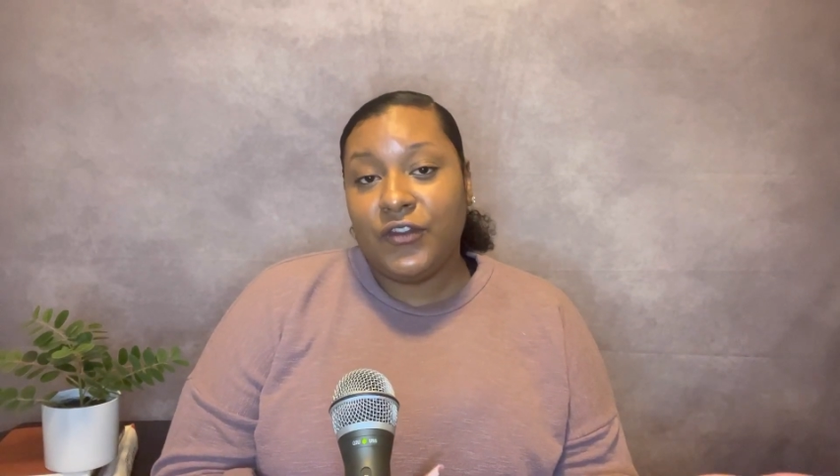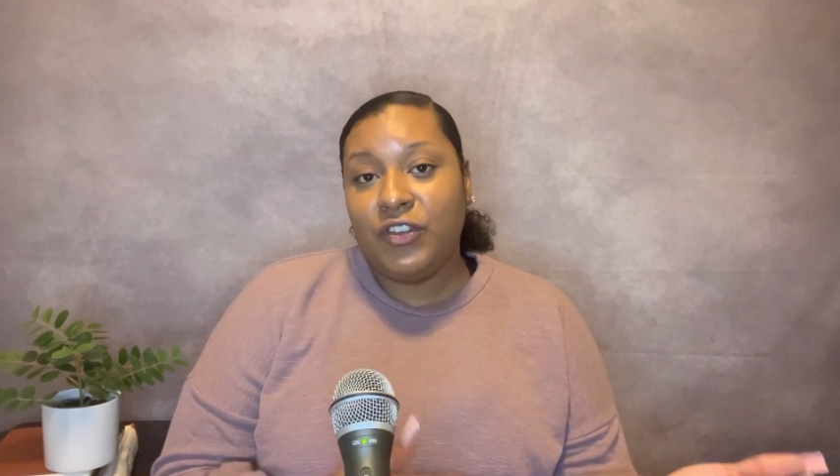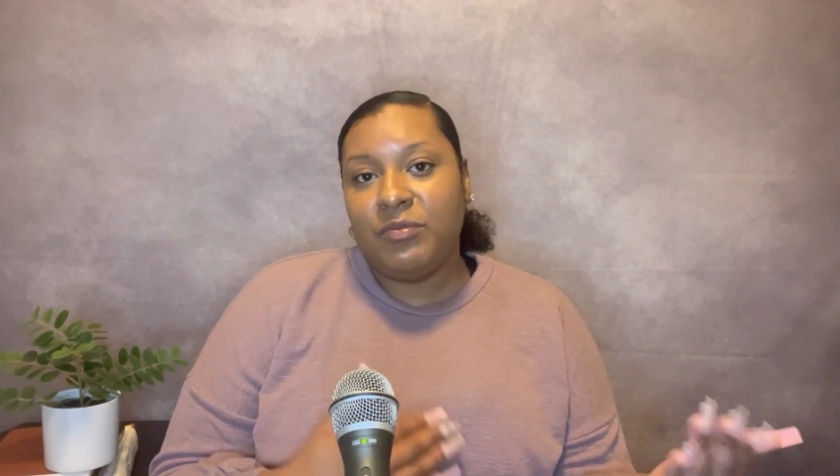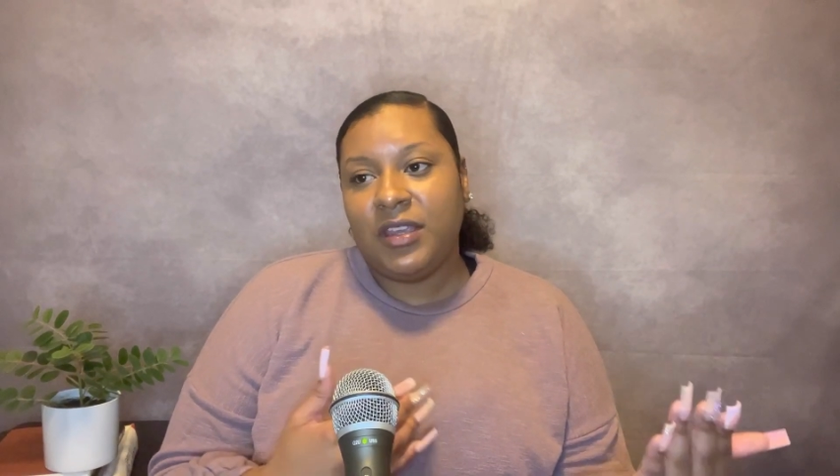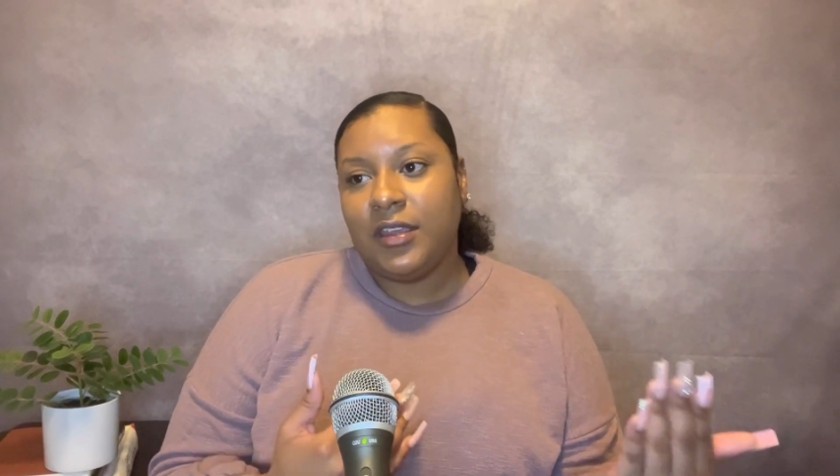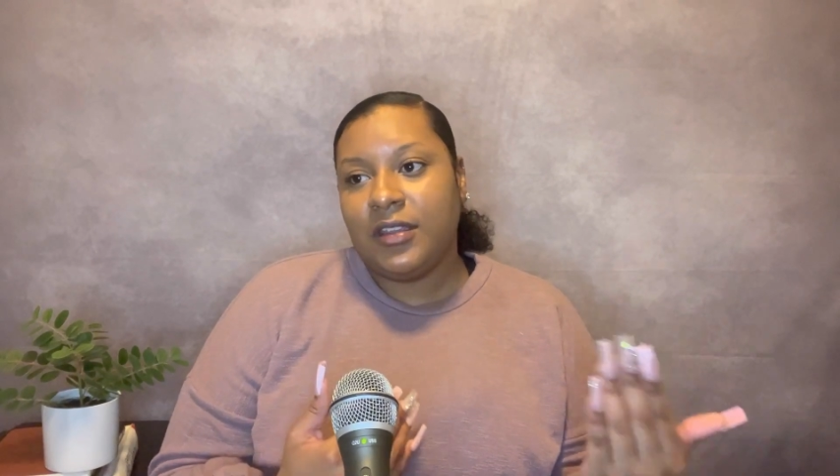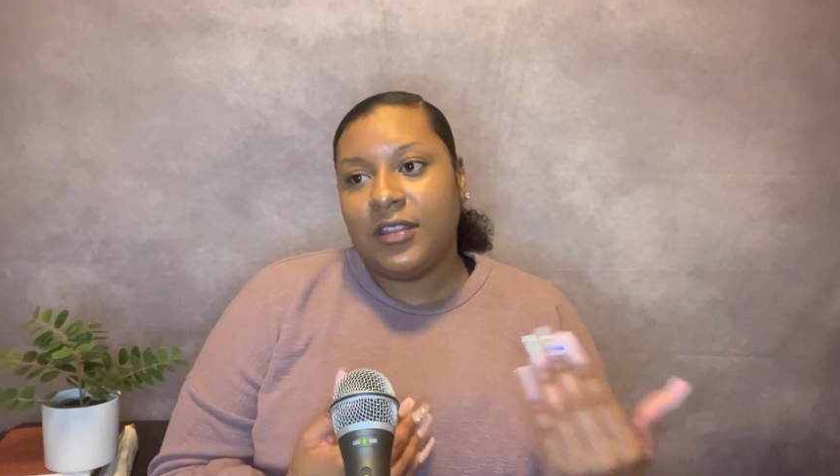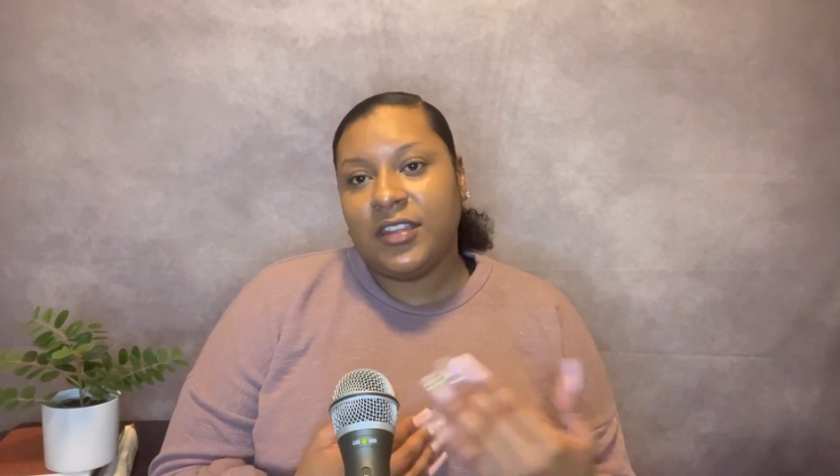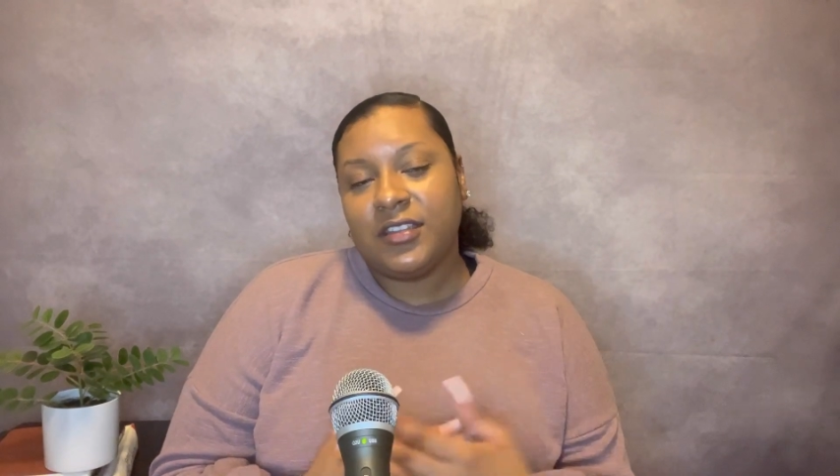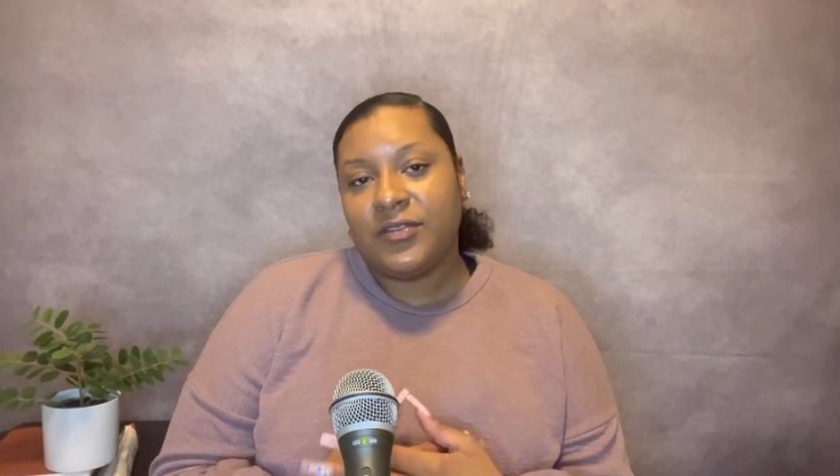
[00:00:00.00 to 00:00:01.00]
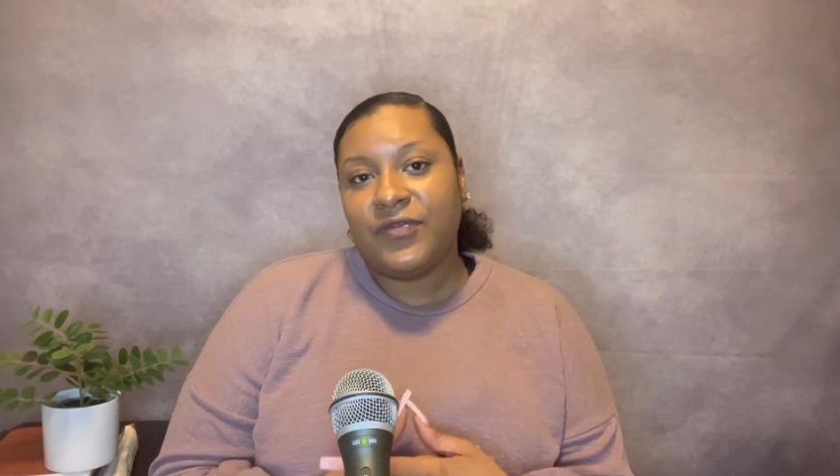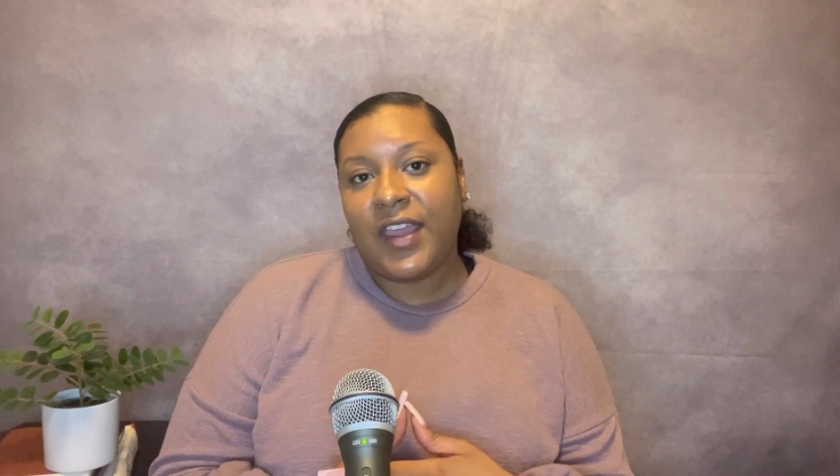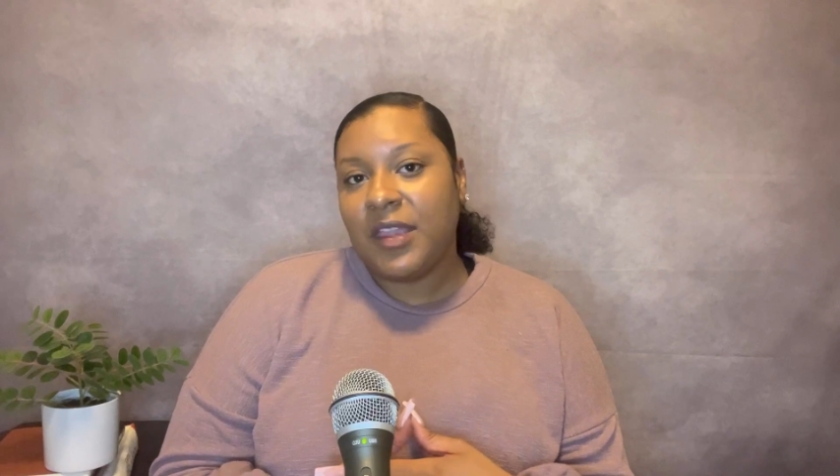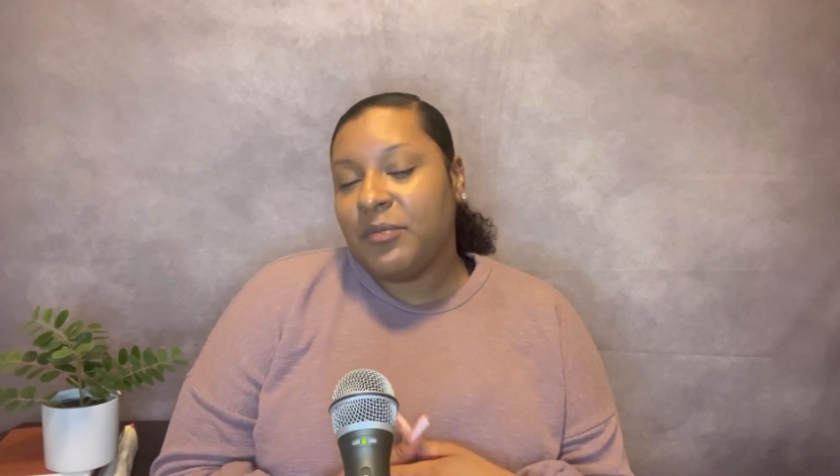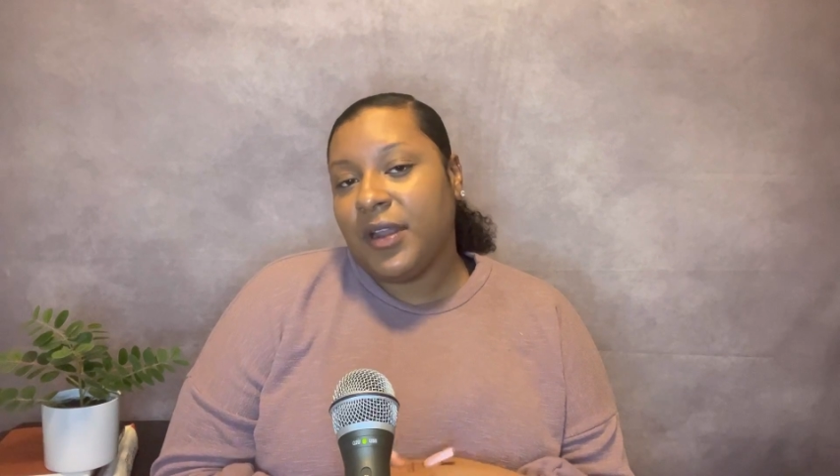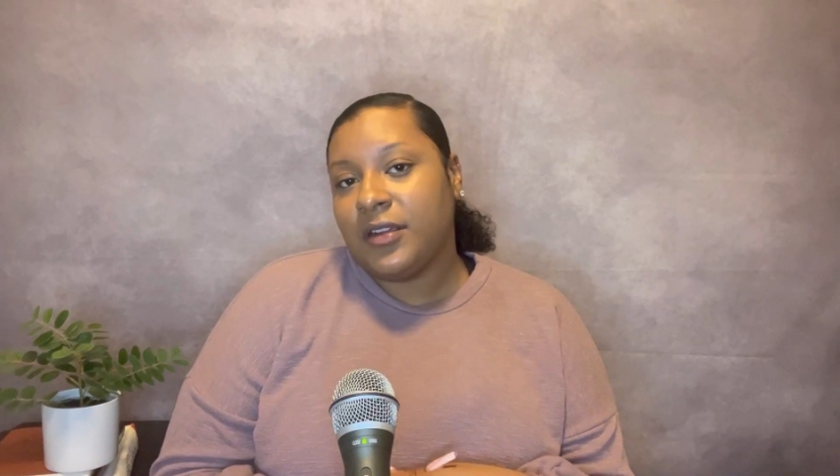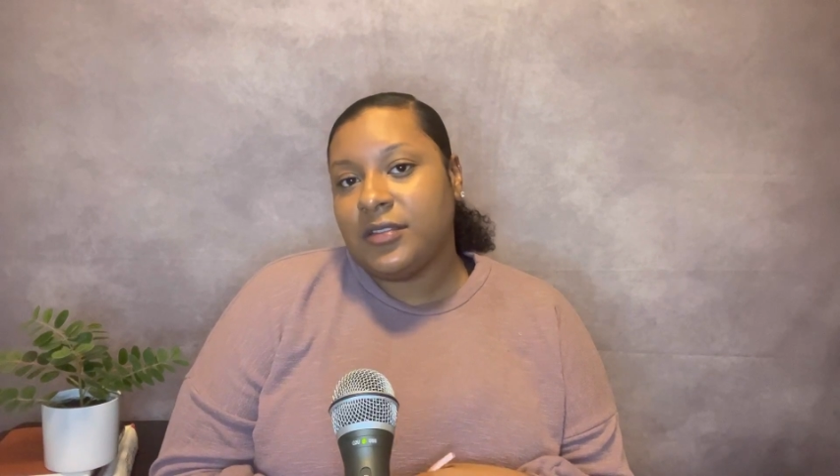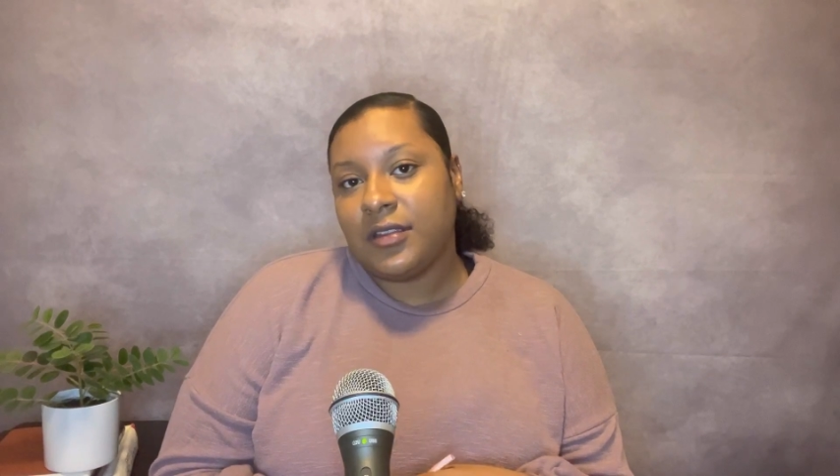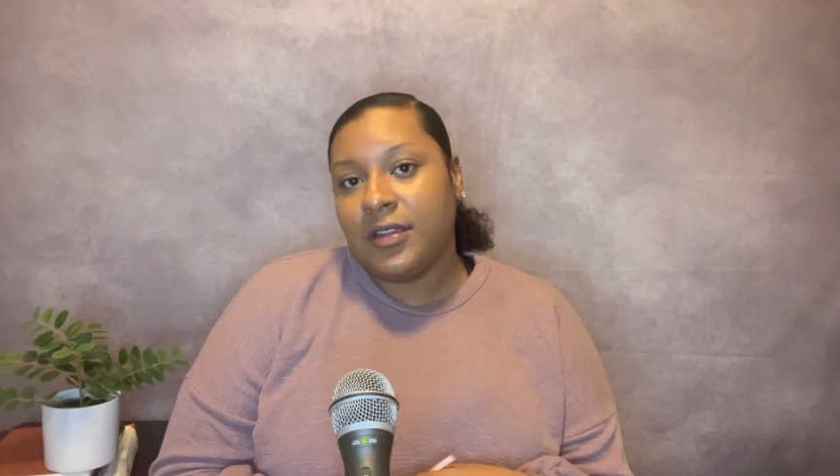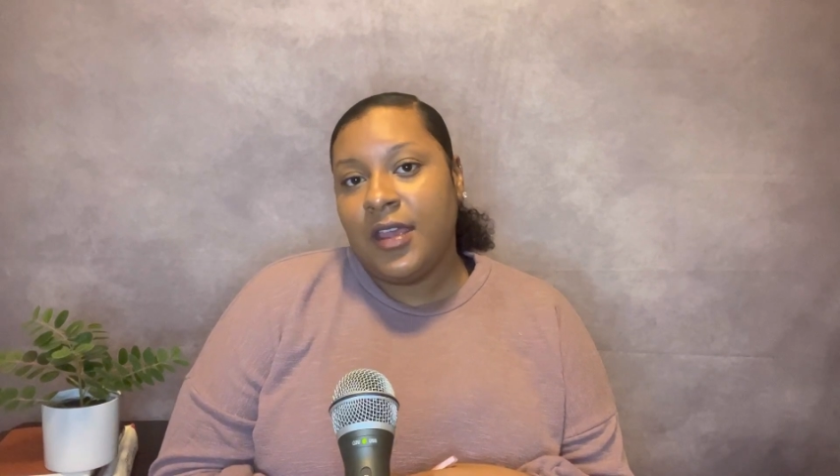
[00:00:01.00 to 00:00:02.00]
You being this fake
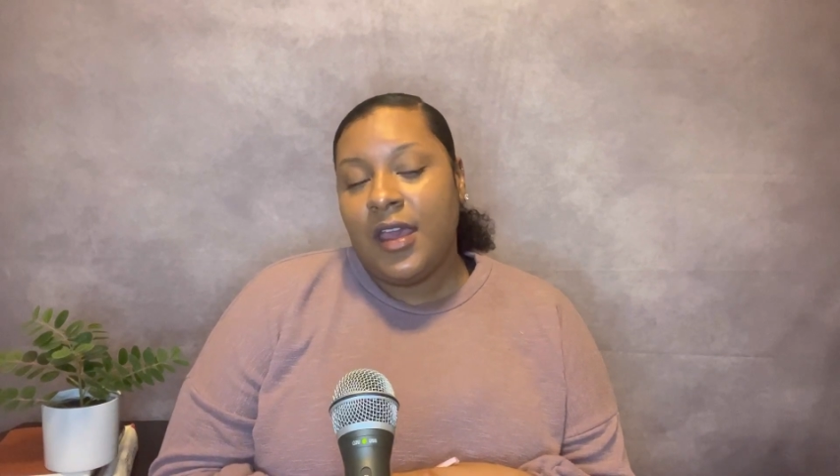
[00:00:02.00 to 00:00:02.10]
person